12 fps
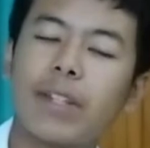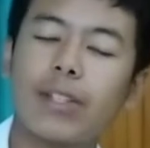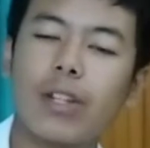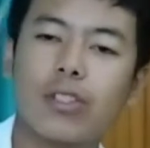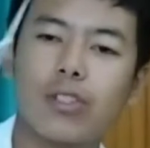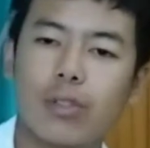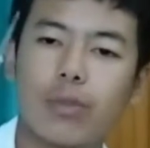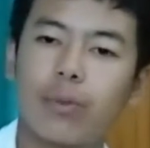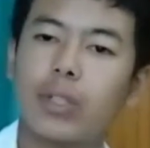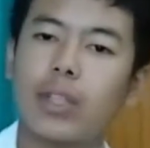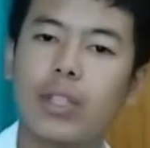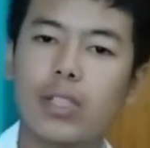be touched
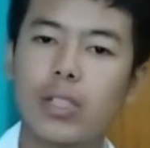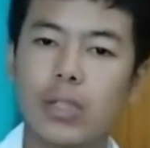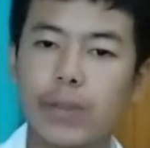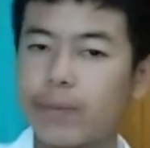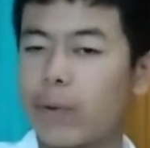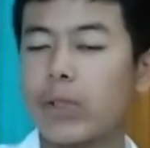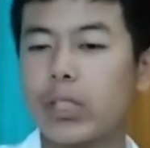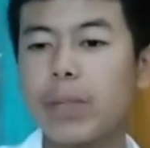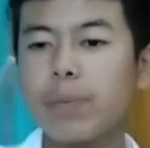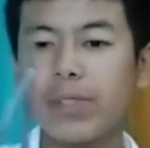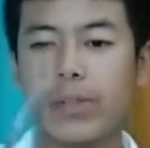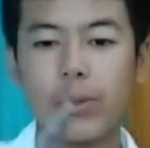with this
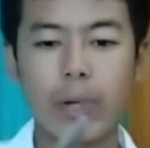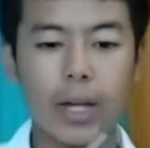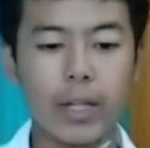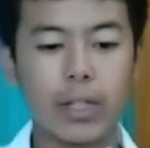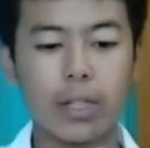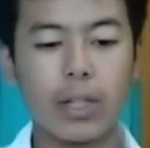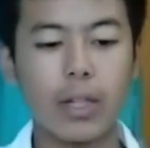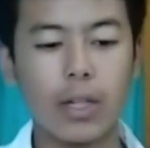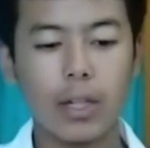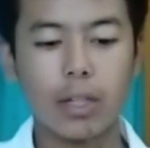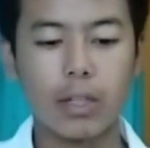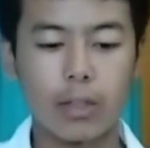forceps. So I
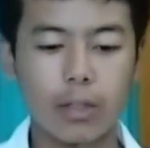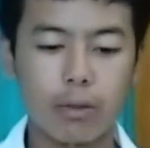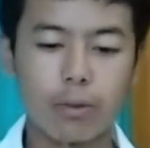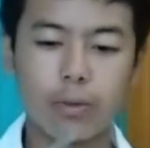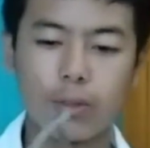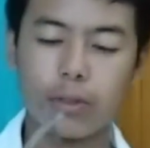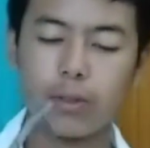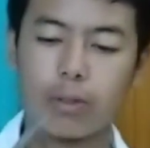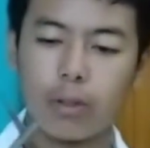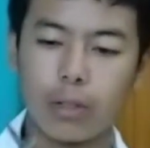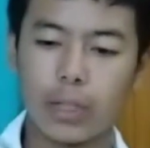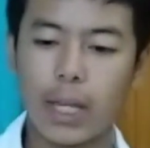use
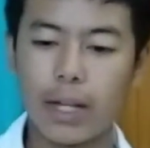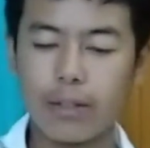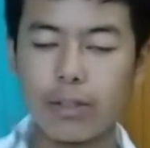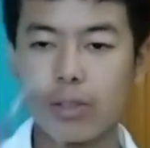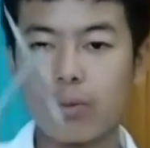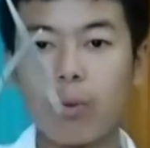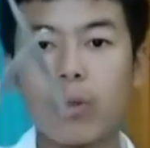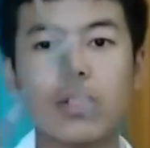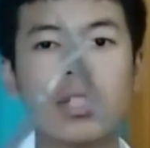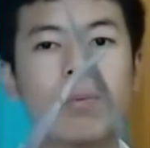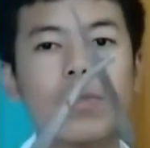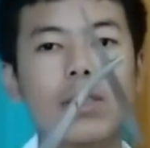or carry this
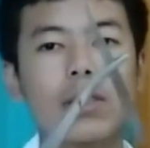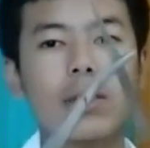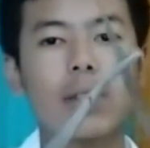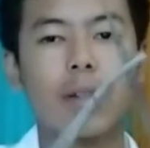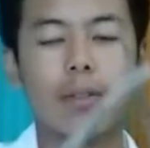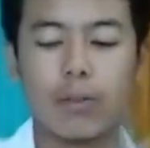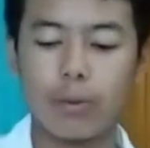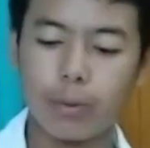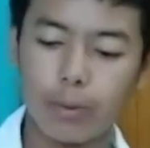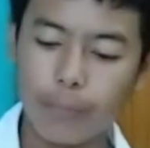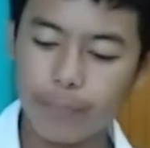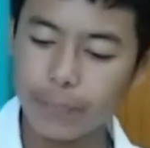forceps
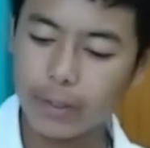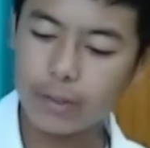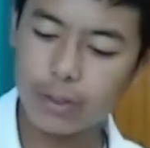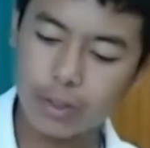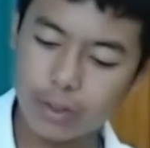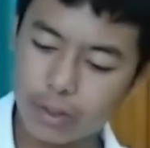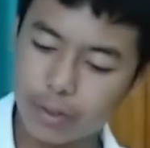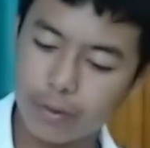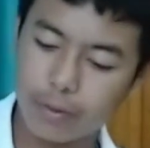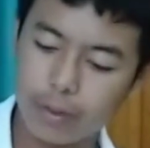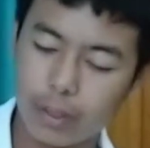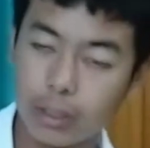to just
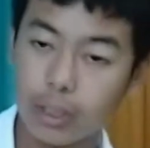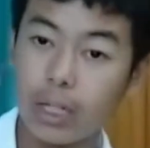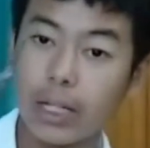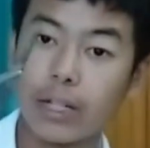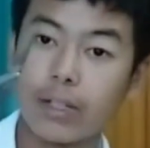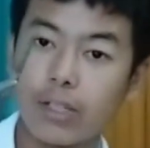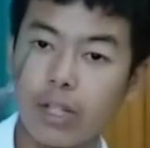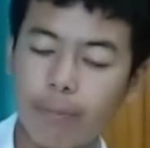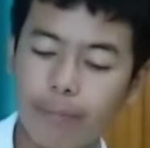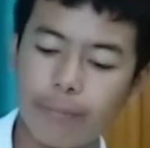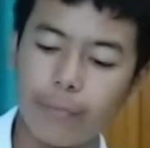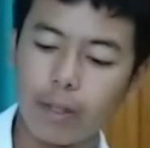collect
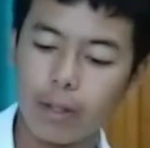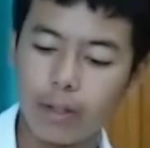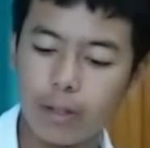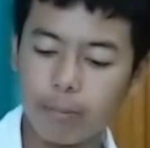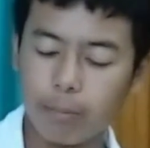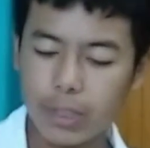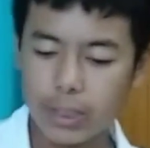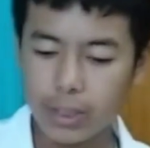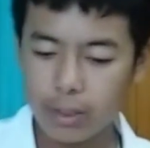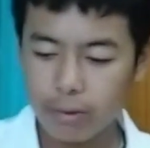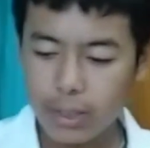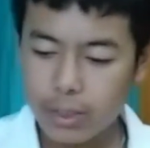some
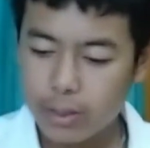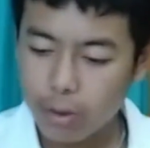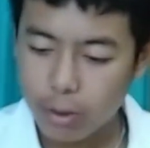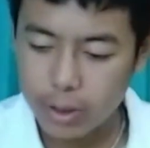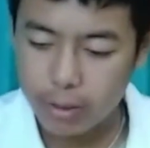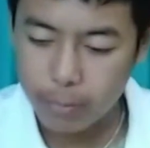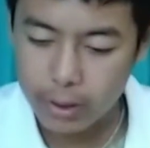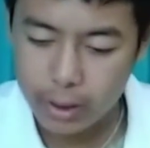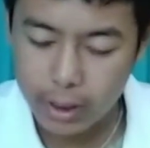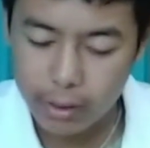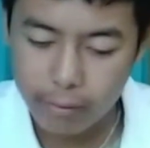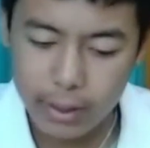materials, solid
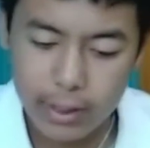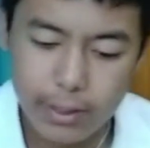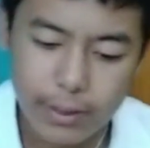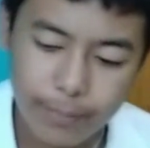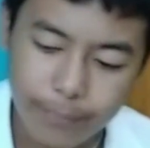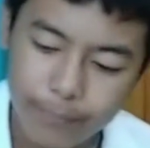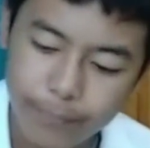materials.